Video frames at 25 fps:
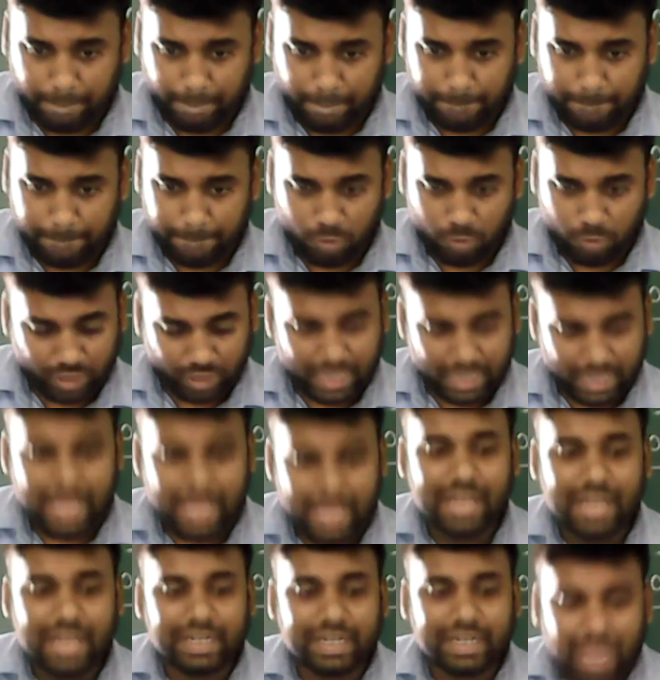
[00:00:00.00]
Okay,
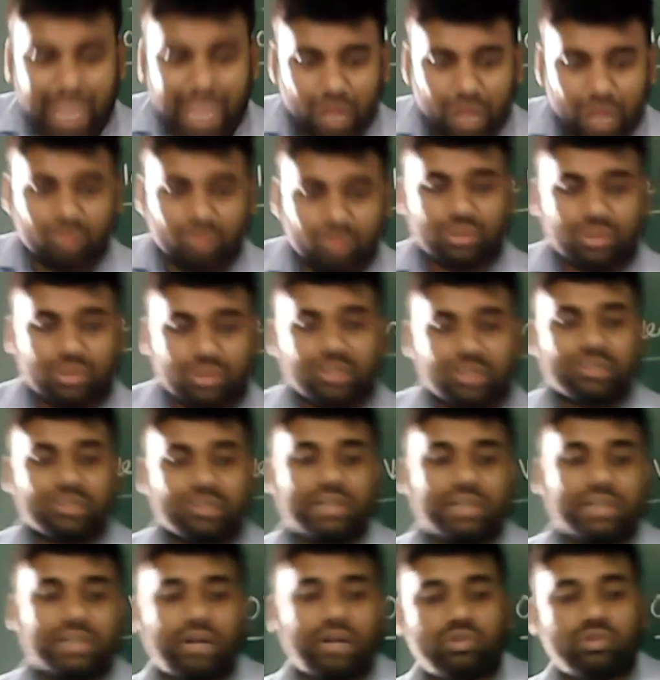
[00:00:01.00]

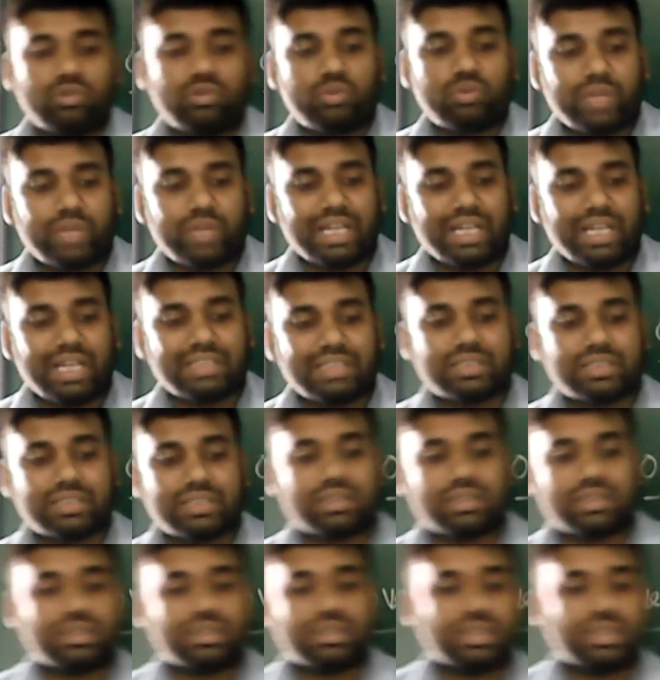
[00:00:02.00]
now today's
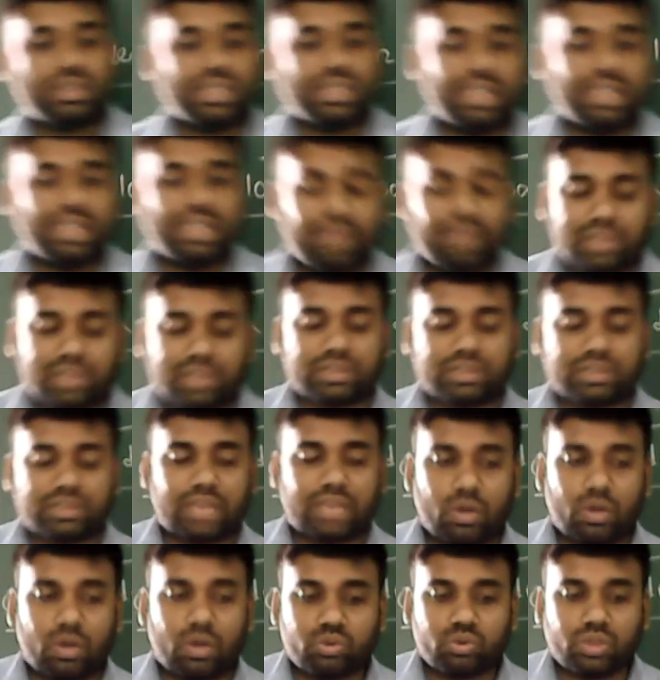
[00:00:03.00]
in our
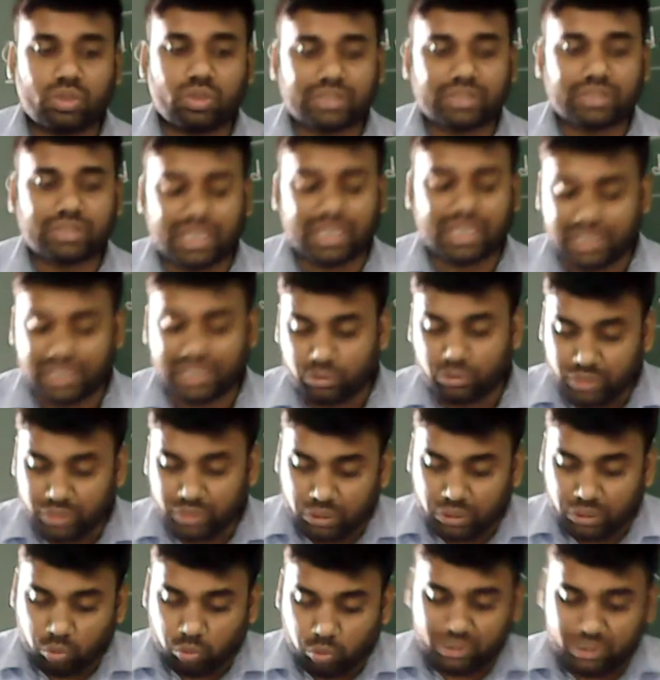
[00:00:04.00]
household circuit we
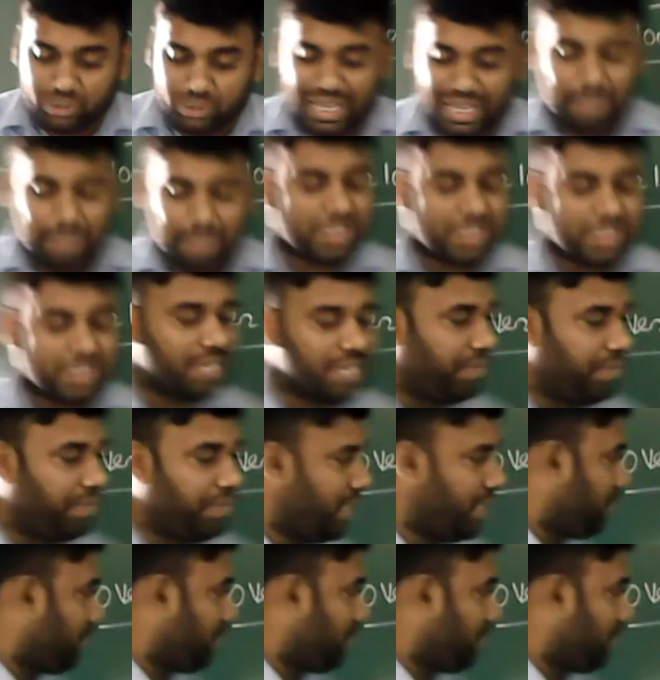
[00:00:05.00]
use MCB.